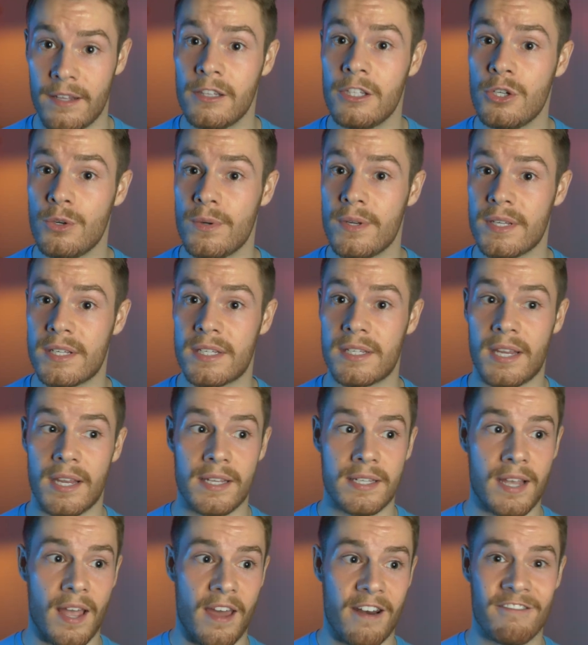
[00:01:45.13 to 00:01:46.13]
Louis
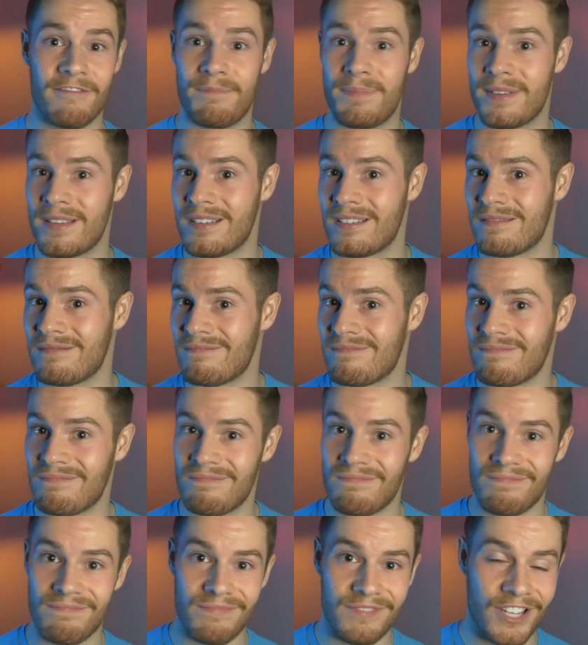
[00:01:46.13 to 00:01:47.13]
has kind of
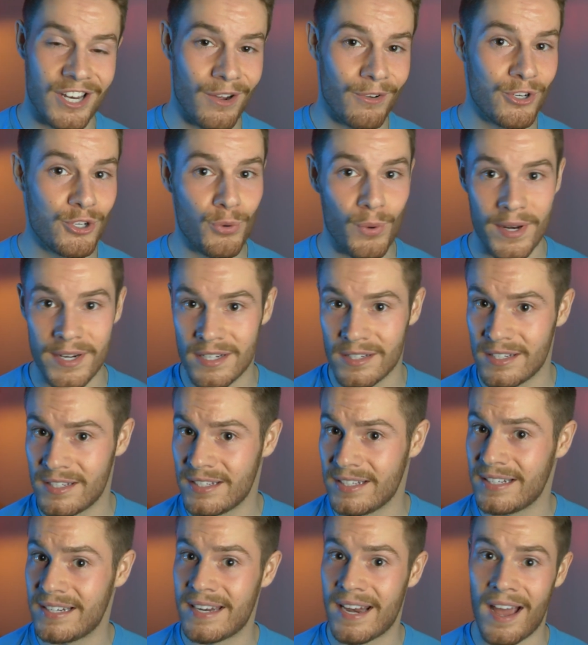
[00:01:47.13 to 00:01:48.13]
been, you know,
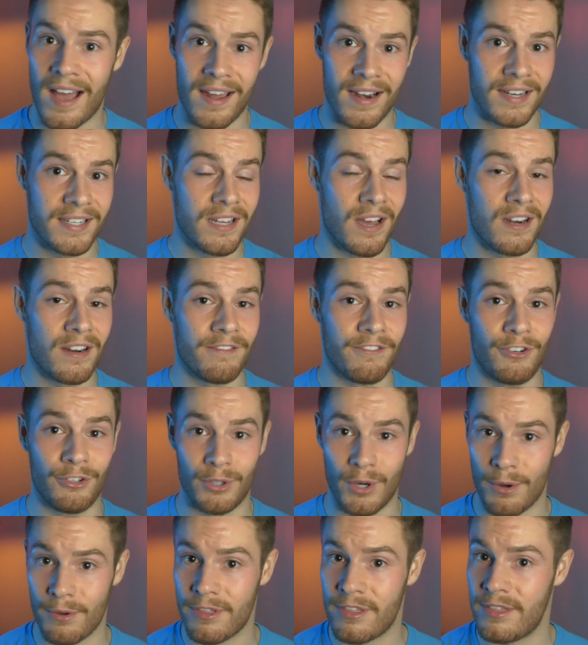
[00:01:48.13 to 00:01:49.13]
dwindling, not a ton of
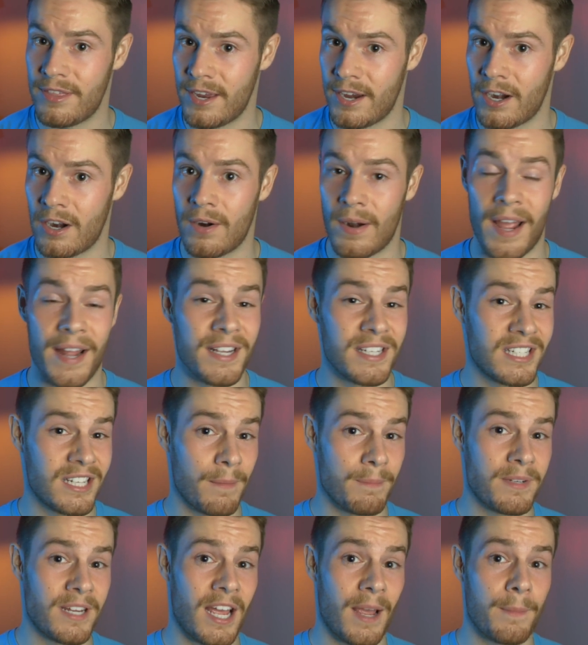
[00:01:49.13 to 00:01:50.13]
growth there, and
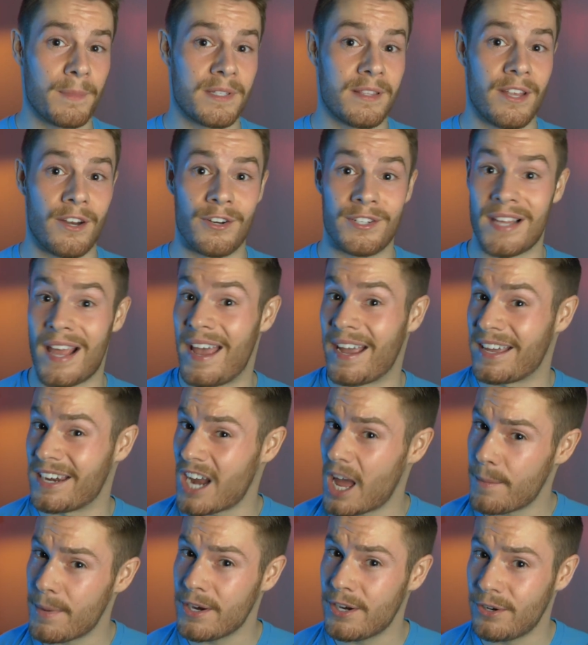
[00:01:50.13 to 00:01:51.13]
sometimes there's
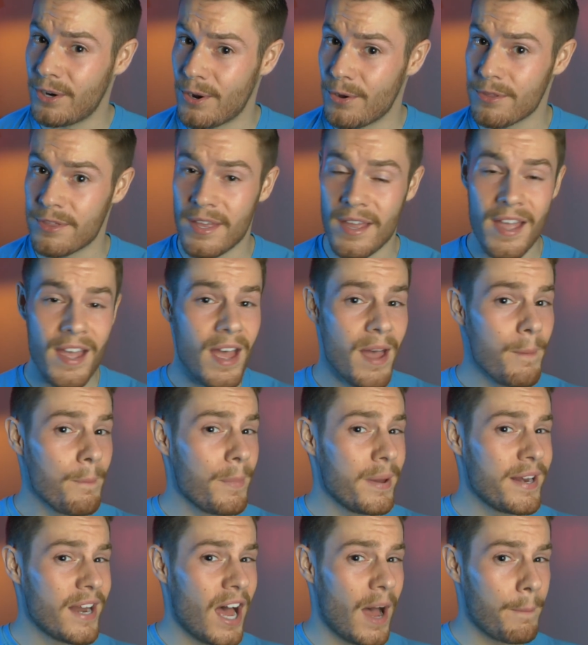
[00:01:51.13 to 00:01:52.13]
economic growth,
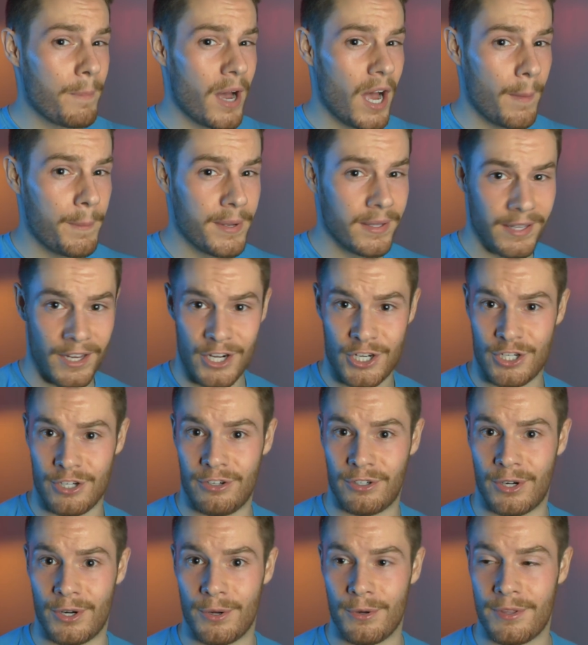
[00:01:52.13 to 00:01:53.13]
but not population
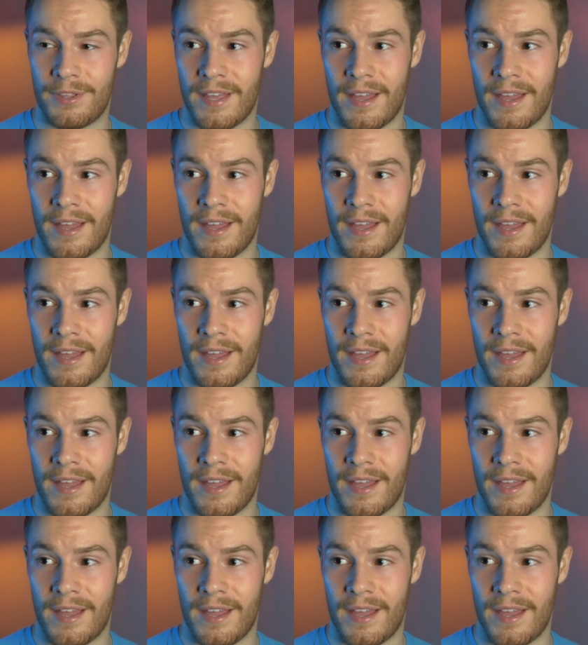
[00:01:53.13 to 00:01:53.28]
growth.